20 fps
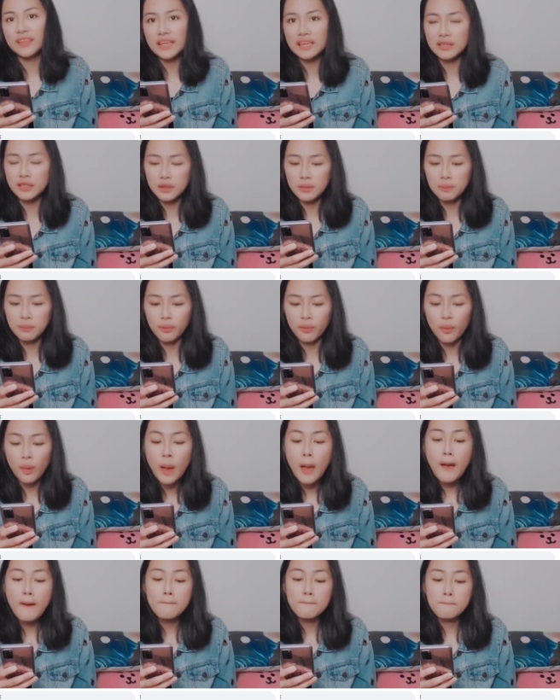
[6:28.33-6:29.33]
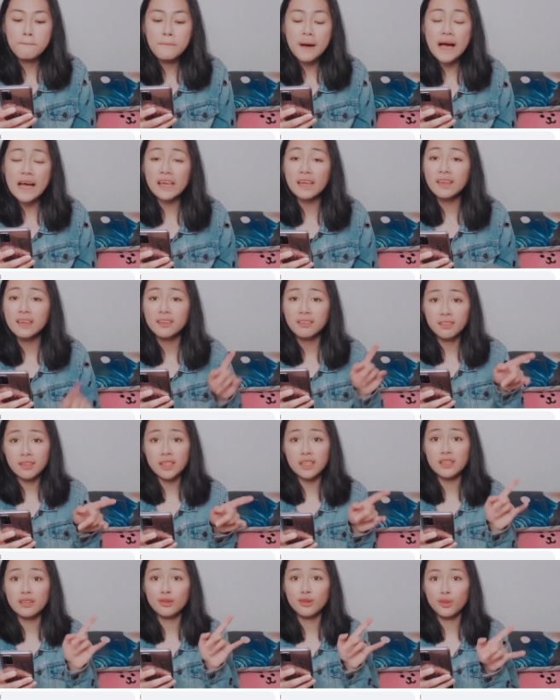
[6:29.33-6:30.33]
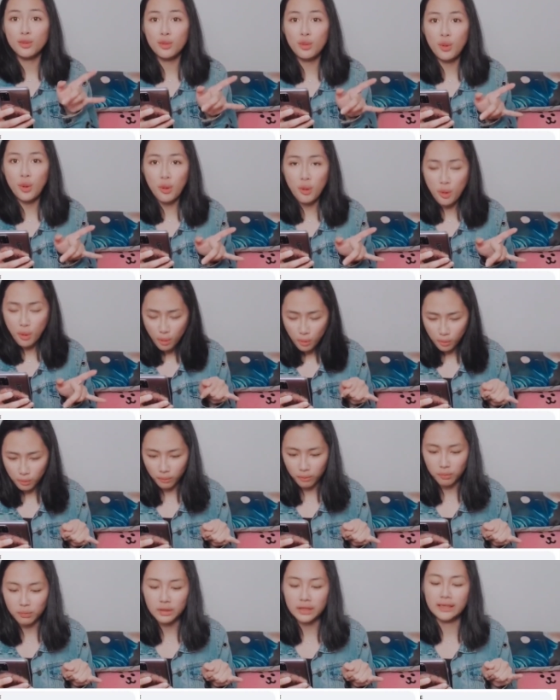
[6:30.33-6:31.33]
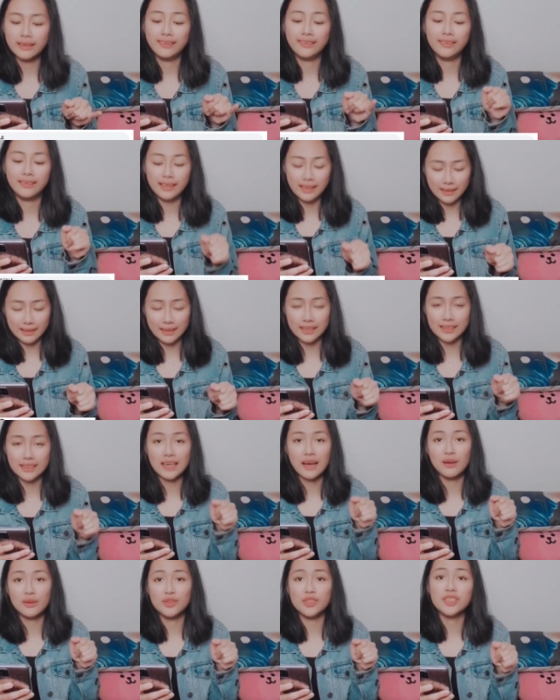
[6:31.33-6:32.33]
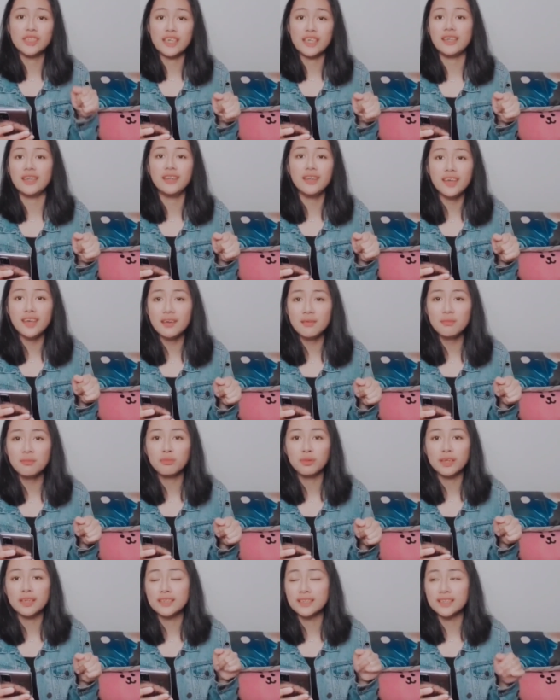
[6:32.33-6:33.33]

Thank you po. By Nico. I think that's how you say the name.